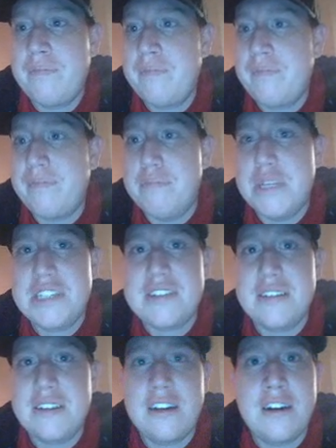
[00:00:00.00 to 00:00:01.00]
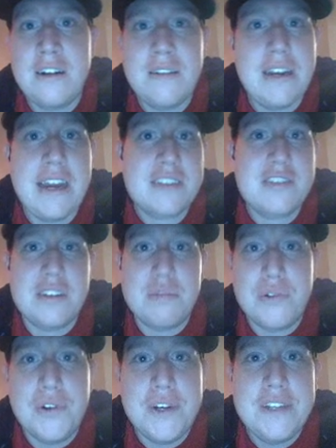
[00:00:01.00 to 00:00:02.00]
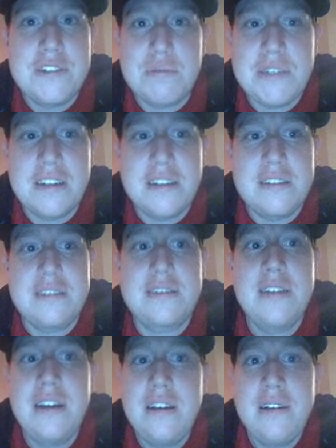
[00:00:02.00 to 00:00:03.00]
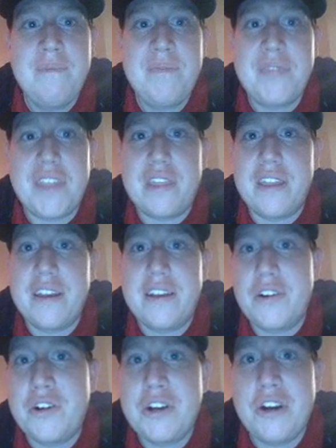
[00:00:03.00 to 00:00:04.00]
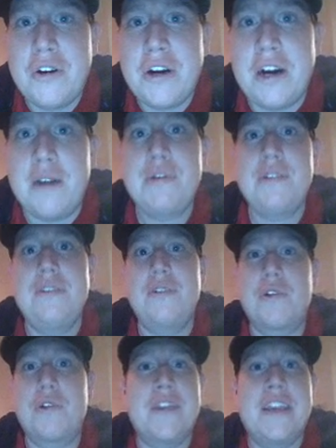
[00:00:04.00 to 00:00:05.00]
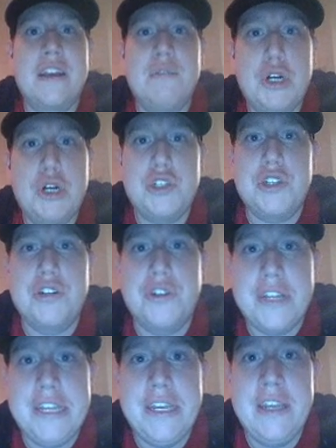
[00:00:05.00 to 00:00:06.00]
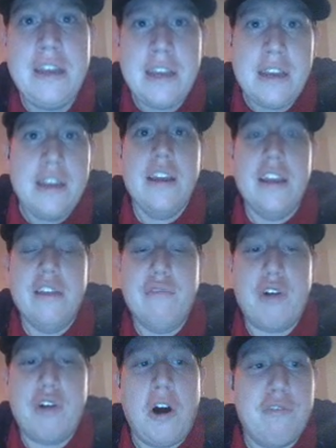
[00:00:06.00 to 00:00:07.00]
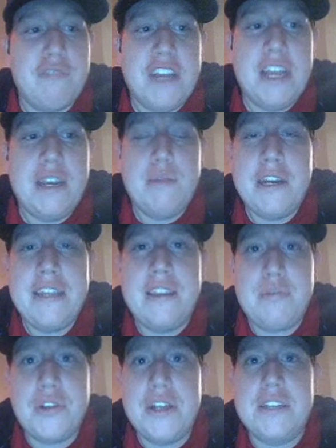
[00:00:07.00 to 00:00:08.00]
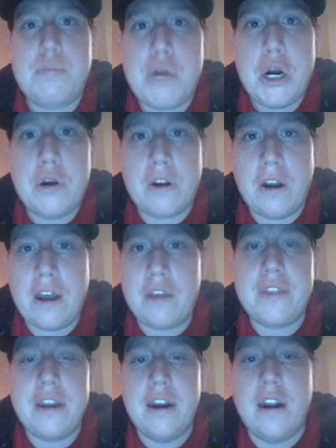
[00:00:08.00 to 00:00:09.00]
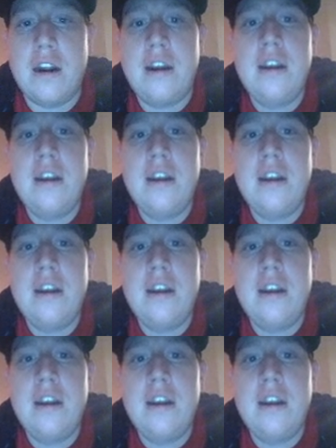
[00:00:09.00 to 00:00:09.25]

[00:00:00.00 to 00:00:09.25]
missing their exit points because they think it'll go up, or they get emotionally involved. Anybody that plays poker out there,